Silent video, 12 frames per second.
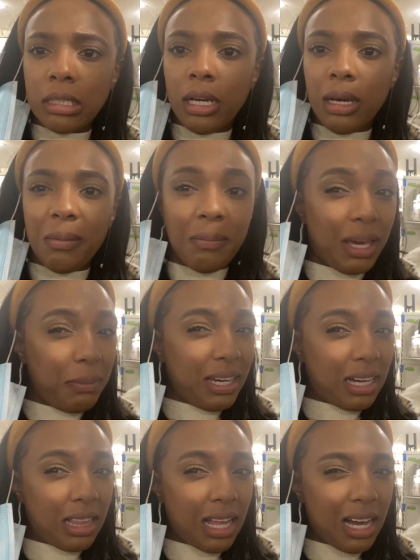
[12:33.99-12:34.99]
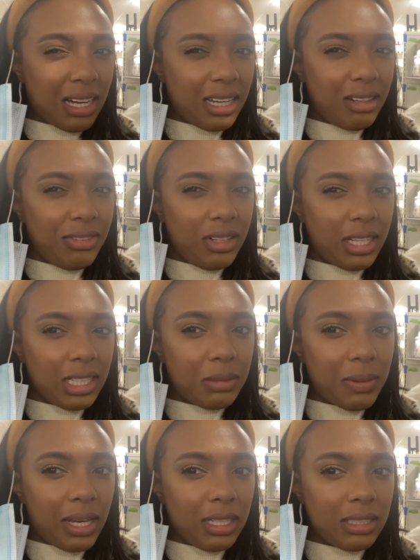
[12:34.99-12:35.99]
Maybe a clock can fill that
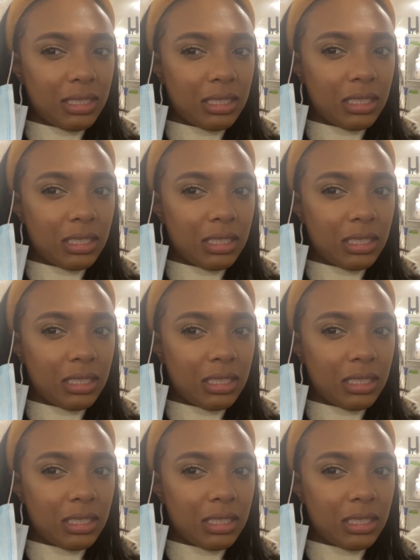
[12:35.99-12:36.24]
space.